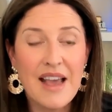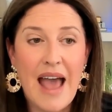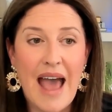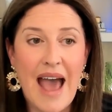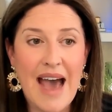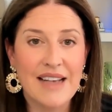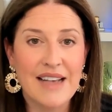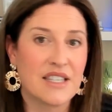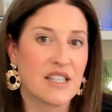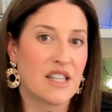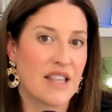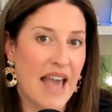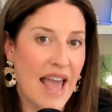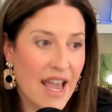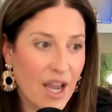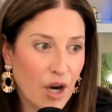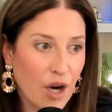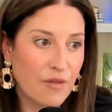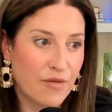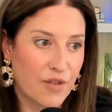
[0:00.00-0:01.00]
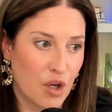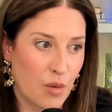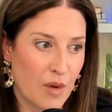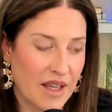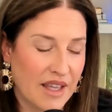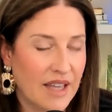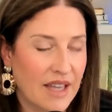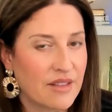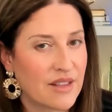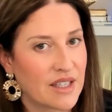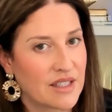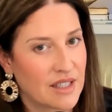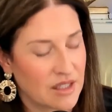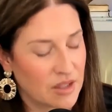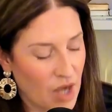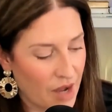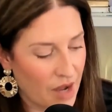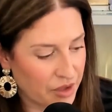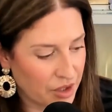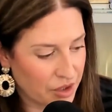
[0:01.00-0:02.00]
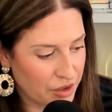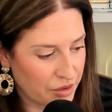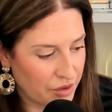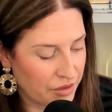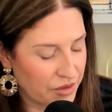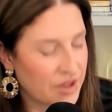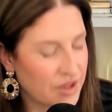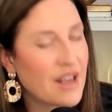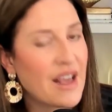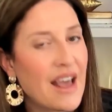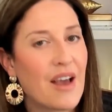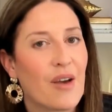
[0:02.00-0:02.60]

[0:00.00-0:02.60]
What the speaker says: as they are viewing it, this is not the truth,